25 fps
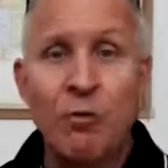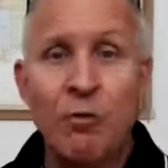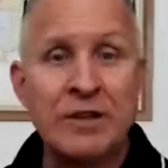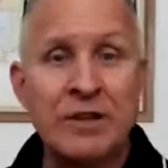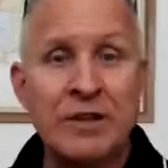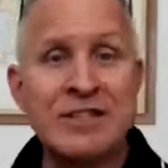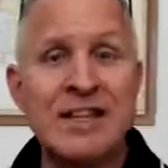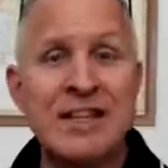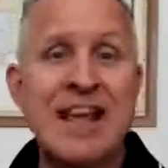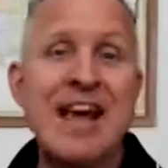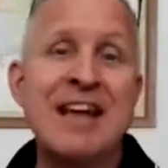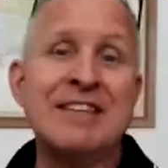
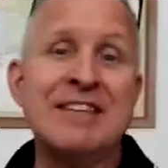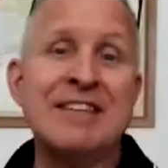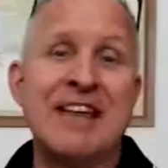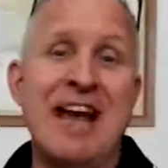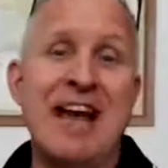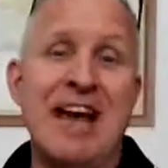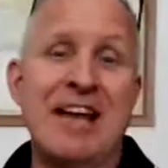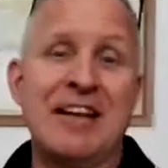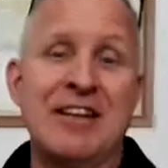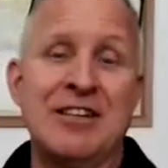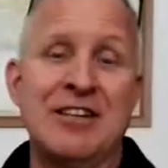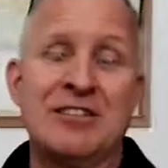What's the
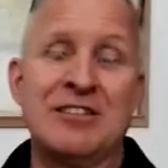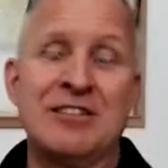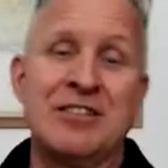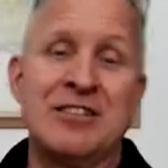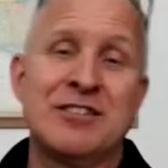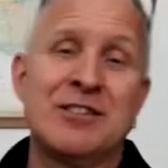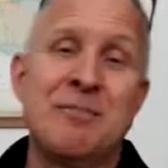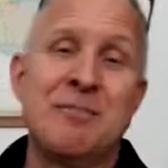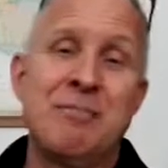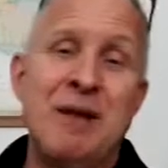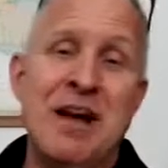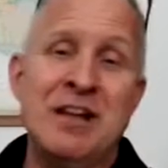antagonist?
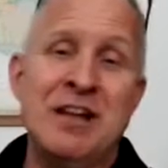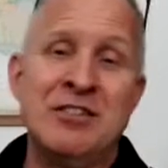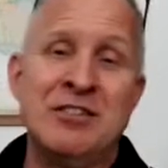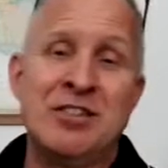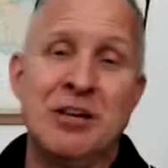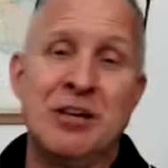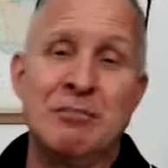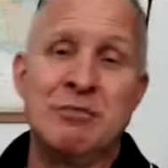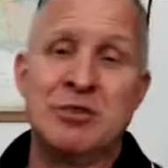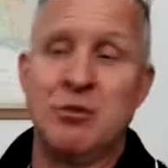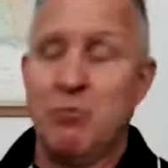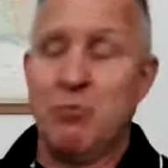It's the bicep.